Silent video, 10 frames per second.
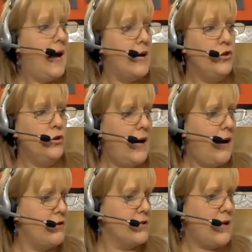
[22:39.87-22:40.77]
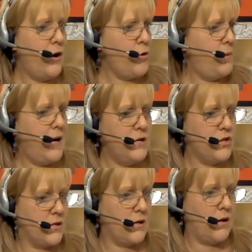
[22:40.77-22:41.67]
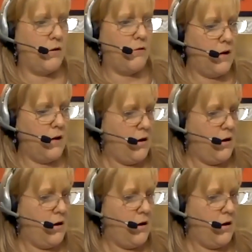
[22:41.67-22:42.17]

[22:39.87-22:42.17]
And you'll have entire pages of